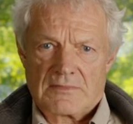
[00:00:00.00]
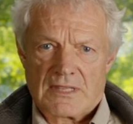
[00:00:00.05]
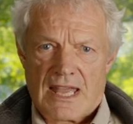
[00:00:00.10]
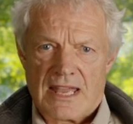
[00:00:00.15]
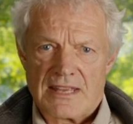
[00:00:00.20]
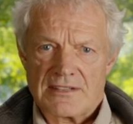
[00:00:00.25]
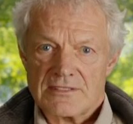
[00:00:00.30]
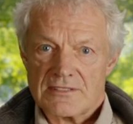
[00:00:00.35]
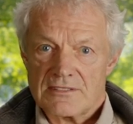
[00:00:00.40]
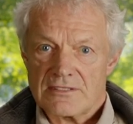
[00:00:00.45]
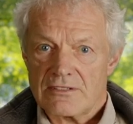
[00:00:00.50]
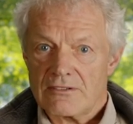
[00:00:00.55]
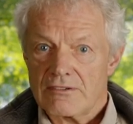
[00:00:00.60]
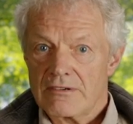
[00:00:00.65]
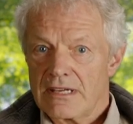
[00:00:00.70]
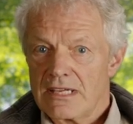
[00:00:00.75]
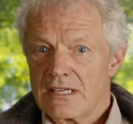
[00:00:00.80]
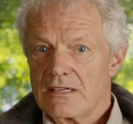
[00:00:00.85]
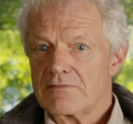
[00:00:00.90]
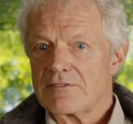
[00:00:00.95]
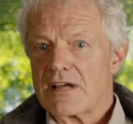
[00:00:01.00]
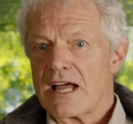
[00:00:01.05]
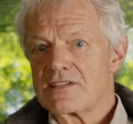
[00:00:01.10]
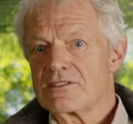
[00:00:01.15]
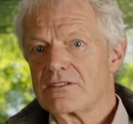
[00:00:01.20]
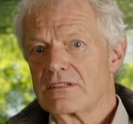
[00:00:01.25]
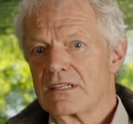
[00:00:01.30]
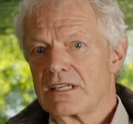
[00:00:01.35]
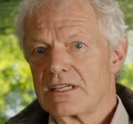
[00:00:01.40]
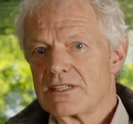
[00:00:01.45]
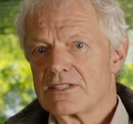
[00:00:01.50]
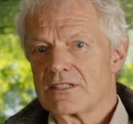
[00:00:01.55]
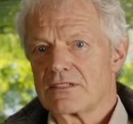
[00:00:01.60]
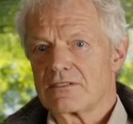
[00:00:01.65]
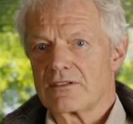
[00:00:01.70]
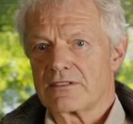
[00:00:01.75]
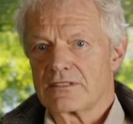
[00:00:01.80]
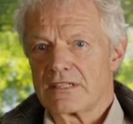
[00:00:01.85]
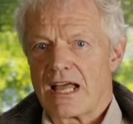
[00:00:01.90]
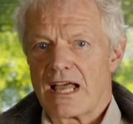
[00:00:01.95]
and degree of
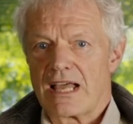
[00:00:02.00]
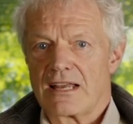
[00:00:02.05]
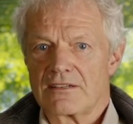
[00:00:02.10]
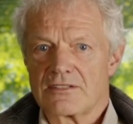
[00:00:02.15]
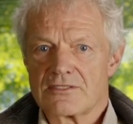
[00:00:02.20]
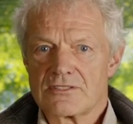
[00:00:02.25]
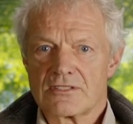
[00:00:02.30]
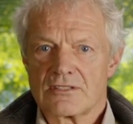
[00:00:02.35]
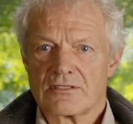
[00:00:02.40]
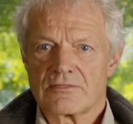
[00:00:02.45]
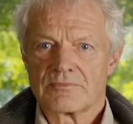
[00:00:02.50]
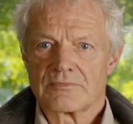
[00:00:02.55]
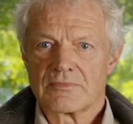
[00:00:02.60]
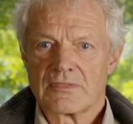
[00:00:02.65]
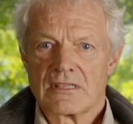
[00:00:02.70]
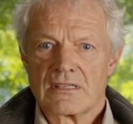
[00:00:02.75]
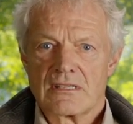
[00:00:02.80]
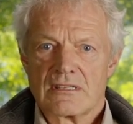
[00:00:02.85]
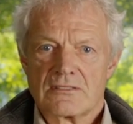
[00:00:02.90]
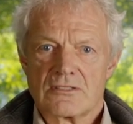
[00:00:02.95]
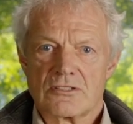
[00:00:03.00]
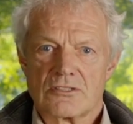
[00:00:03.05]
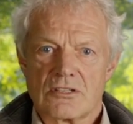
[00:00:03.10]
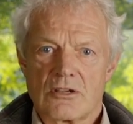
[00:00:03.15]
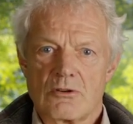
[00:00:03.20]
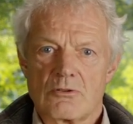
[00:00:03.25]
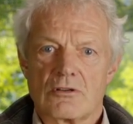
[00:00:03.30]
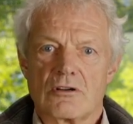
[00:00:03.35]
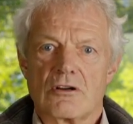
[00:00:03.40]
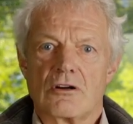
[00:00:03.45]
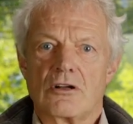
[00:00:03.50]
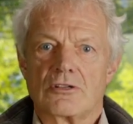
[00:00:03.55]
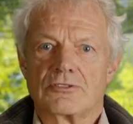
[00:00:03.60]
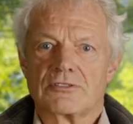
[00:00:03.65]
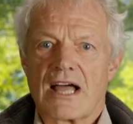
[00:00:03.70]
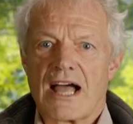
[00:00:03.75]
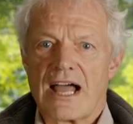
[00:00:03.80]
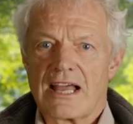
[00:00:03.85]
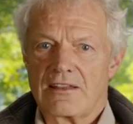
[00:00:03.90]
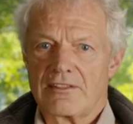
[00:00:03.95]
isolation on islands, the
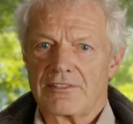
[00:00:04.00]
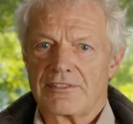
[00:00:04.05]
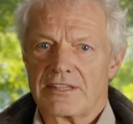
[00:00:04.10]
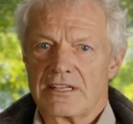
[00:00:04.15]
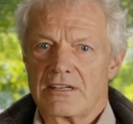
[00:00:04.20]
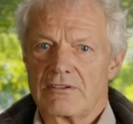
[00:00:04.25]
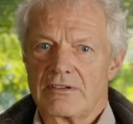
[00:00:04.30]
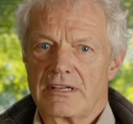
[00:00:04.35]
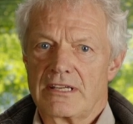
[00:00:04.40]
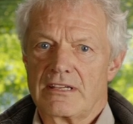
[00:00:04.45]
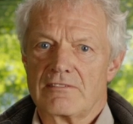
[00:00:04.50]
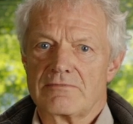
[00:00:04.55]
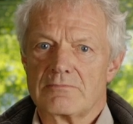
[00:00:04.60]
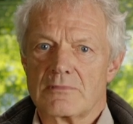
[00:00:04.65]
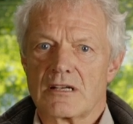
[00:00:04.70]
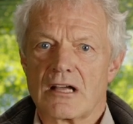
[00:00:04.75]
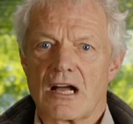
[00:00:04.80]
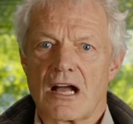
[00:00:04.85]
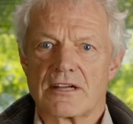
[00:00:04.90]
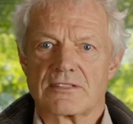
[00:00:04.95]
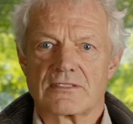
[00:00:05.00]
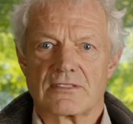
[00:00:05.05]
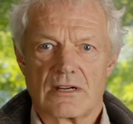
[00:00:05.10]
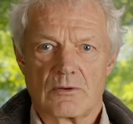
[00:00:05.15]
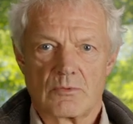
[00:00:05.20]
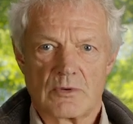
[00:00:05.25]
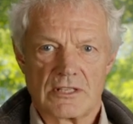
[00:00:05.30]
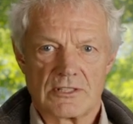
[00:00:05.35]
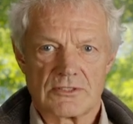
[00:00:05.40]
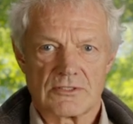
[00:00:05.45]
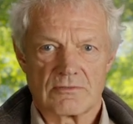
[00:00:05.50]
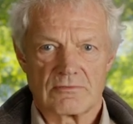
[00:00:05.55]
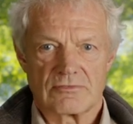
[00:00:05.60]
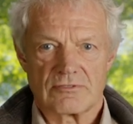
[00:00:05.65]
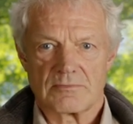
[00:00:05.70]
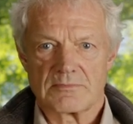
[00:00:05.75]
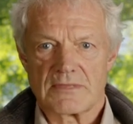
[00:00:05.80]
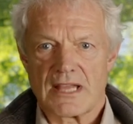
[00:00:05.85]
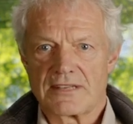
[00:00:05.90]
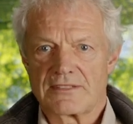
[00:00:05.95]
so-called island theory of MacArthur and Wilson
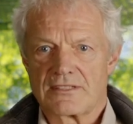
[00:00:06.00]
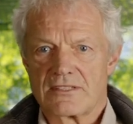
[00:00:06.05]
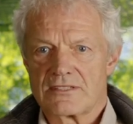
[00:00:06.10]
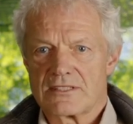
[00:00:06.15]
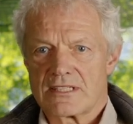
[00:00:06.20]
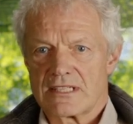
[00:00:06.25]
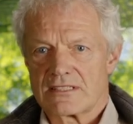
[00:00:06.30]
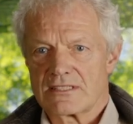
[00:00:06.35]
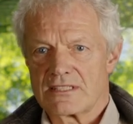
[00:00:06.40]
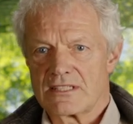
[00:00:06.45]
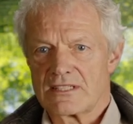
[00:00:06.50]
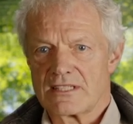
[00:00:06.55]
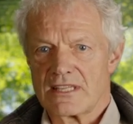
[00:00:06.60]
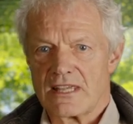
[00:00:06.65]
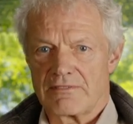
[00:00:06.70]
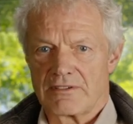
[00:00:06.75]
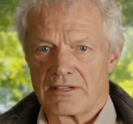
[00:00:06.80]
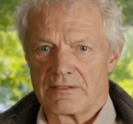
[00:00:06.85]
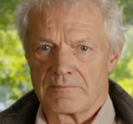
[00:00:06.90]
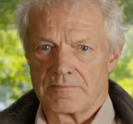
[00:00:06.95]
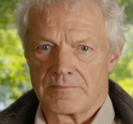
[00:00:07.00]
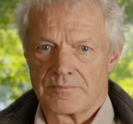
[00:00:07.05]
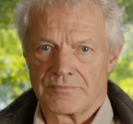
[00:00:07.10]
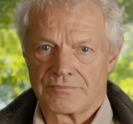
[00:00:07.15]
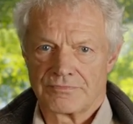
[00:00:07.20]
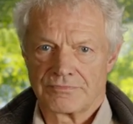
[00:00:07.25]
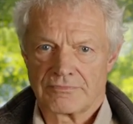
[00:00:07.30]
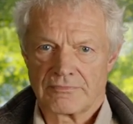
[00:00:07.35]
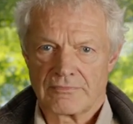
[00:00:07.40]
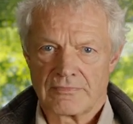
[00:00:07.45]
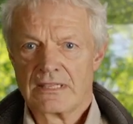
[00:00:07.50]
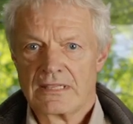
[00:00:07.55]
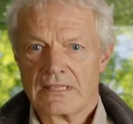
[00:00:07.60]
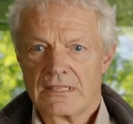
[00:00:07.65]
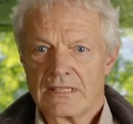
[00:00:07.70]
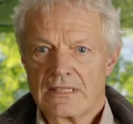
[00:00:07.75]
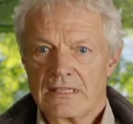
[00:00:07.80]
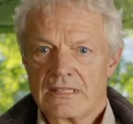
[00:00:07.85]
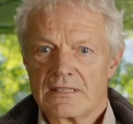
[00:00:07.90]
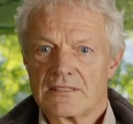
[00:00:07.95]
from 1967.
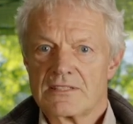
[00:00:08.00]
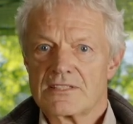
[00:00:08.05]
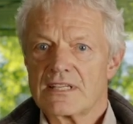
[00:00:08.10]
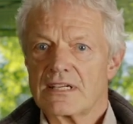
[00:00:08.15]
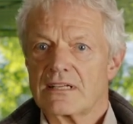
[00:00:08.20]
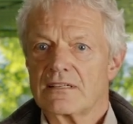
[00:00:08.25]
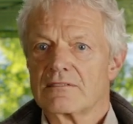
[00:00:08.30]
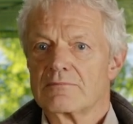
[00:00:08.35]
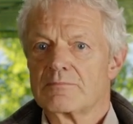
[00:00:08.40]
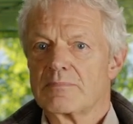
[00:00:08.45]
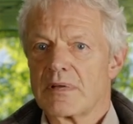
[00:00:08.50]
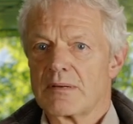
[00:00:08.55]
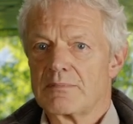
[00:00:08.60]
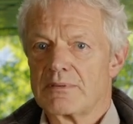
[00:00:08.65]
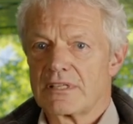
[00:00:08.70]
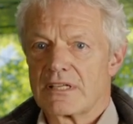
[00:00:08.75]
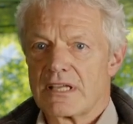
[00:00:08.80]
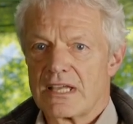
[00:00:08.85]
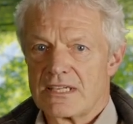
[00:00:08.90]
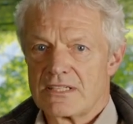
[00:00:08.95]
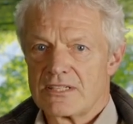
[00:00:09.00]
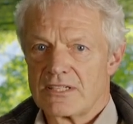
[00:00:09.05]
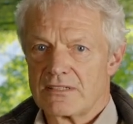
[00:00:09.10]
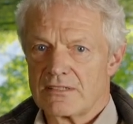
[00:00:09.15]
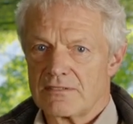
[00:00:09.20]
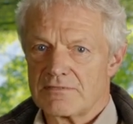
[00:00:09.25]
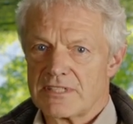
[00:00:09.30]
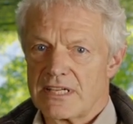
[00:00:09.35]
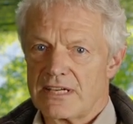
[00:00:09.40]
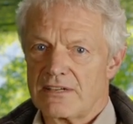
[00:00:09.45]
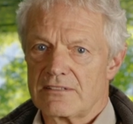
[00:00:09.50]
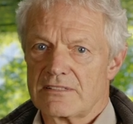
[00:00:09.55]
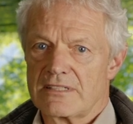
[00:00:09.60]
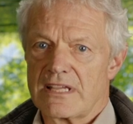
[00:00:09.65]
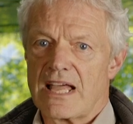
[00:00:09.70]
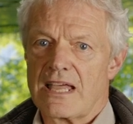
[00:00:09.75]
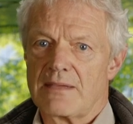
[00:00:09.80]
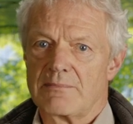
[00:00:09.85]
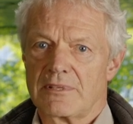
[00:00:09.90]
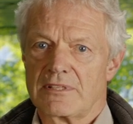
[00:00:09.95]
In the second publication of Jared
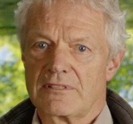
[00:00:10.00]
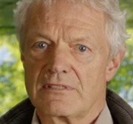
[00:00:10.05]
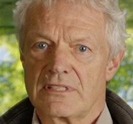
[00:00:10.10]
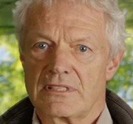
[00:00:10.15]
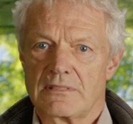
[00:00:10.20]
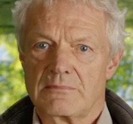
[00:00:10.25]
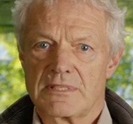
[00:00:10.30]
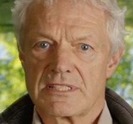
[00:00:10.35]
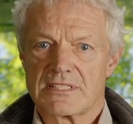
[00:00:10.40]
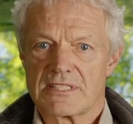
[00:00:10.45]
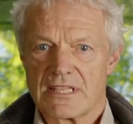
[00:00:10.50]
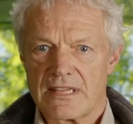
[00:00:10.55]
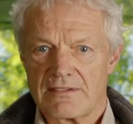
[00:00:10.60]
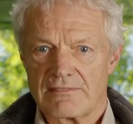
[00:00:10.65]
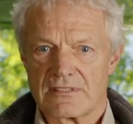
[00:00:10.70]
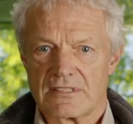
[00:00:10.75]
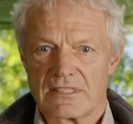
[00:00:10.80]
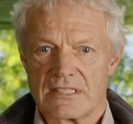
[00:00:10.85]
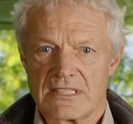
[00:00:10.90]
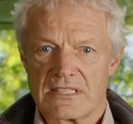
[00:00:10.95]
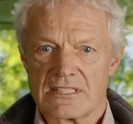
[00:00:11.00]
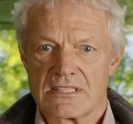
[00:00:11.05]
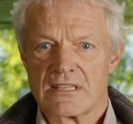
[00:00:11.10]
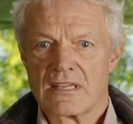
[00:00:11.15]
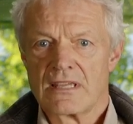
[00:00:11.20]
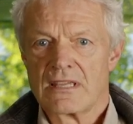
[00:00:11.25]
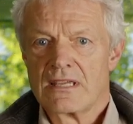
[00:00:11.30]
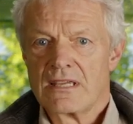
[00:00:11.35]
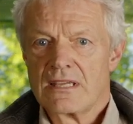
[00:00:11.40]
Diamond in the mid-70s,